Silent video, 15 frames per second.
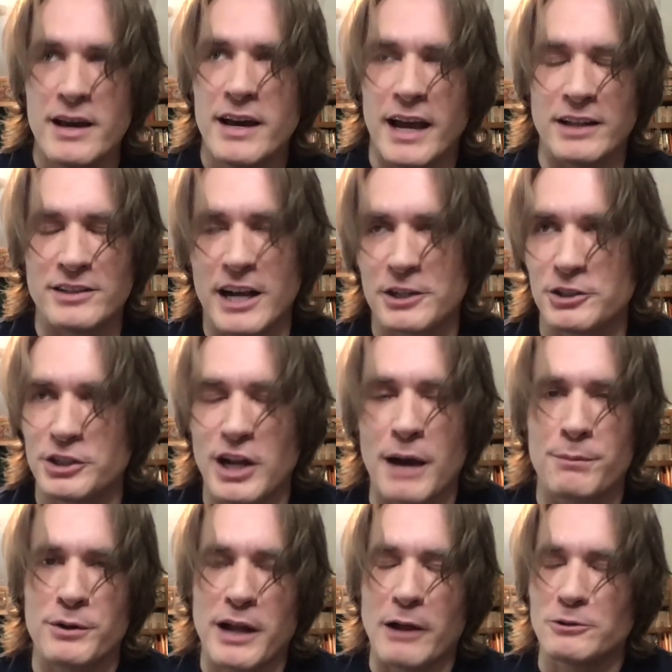it's actually not
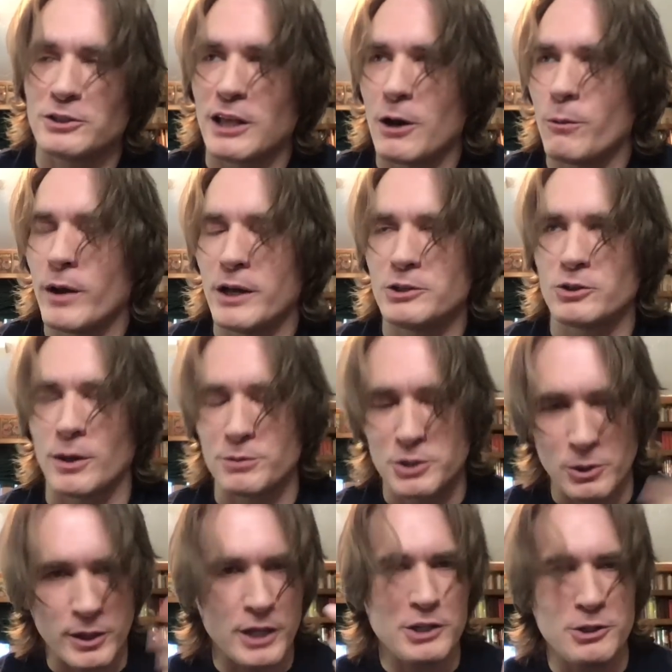pronounced that way, so I'm still
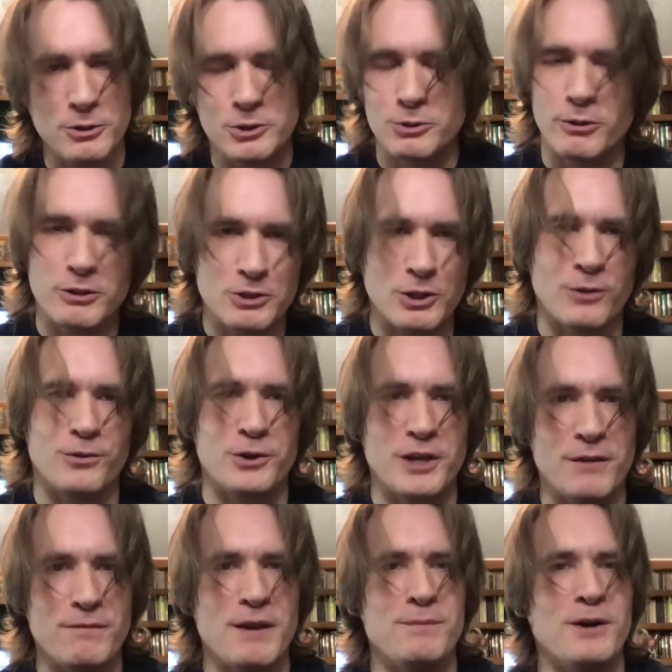getting used to it, so forgive
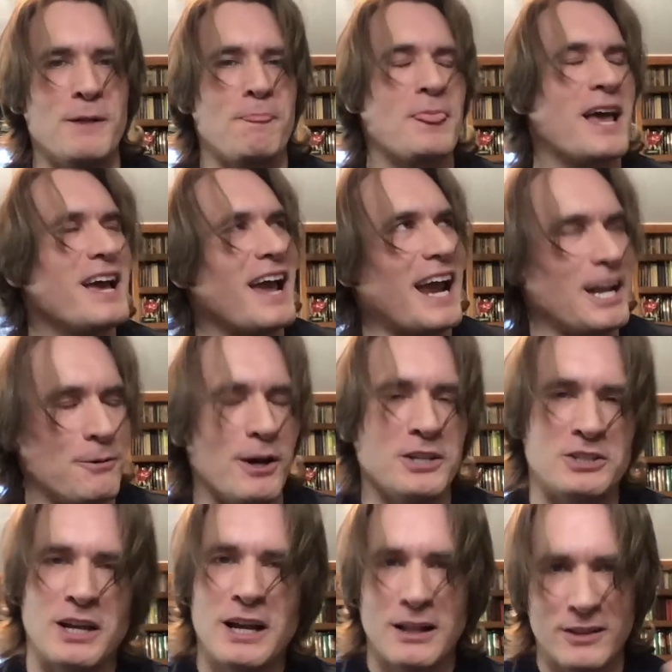me. But anyways,
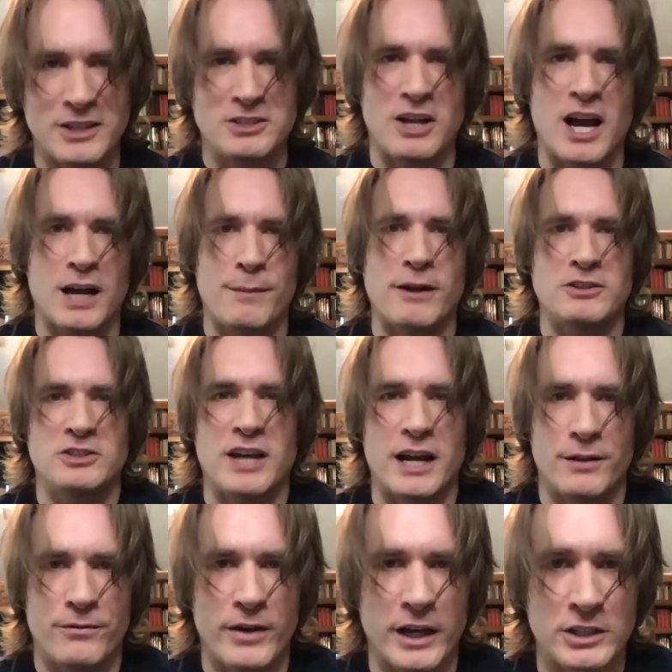let's talk about side
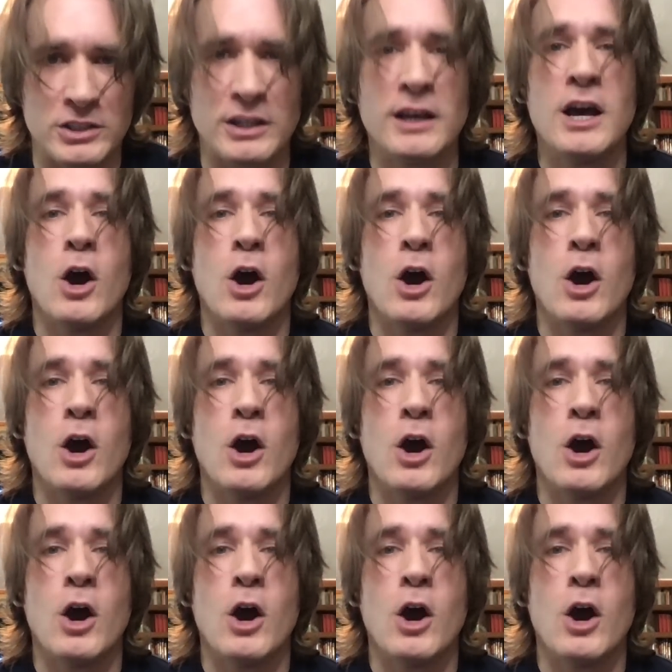effects.